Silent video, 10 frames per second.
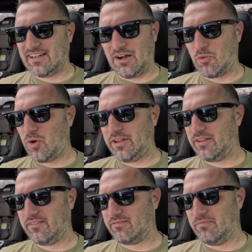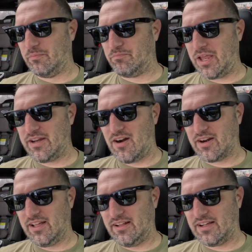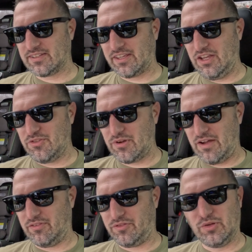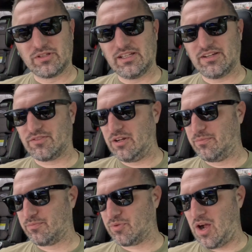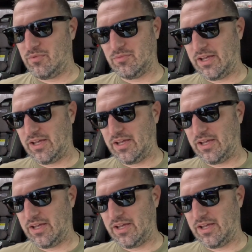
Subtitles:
I wouldn't beat on it. I was like, you either have a fuel delivery problem,